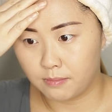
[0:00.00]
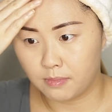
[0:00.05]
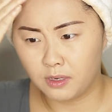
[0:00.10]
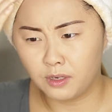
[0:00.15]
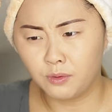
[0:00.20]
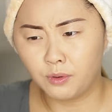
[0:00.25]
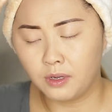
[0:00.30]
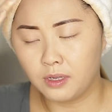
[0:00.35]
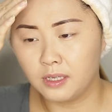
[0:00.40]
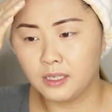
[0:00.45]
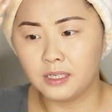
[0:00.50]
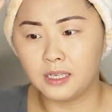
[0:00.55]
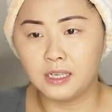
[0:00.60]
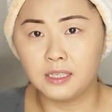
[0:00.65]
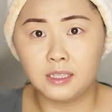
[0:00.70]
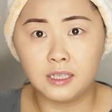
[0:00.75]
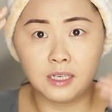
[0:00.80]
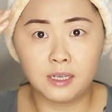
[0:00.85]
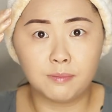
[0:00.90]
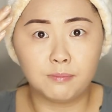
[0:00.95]
Well, I
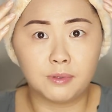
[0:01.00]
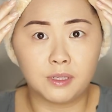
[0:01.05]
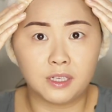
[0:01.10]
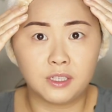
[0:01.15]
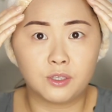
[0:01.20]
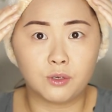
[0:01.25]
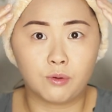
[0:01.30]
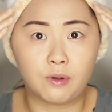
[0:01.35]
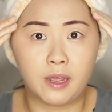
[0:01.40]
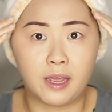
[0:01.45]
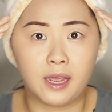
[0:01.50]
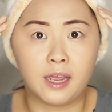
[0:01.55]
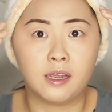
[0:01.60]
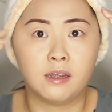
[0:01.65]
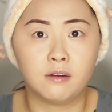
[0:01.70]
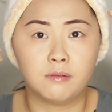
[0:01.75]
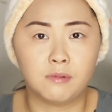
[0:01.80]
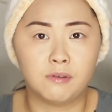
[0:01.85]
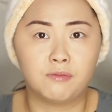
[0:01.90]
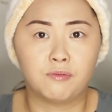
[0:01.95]
think it blends okay
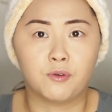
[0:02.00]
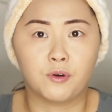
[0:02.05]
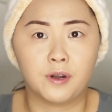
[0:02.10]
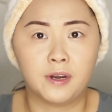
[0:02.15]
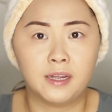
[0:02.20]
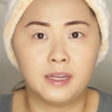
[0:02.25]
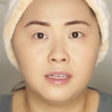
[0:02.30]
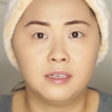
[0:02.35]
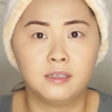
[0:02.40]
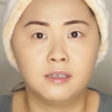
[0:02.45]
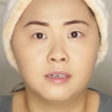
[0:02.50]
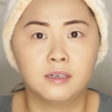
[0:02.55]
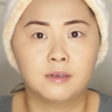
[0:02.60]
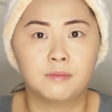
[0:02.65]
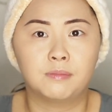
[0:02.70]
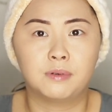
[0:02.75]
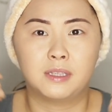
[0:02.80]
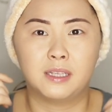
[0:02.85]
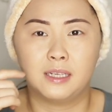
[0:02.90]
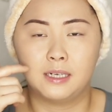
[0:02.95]
on my forehead,
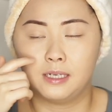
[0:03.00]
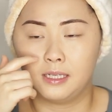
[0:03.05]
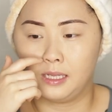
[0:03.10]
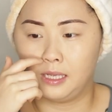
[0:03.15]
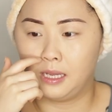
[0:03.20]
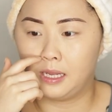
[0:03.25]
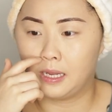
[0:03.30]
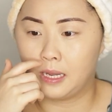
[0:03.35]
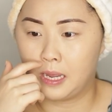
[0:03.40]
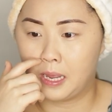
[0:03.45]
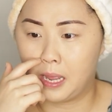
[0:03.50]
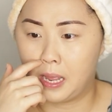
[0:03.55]
but then like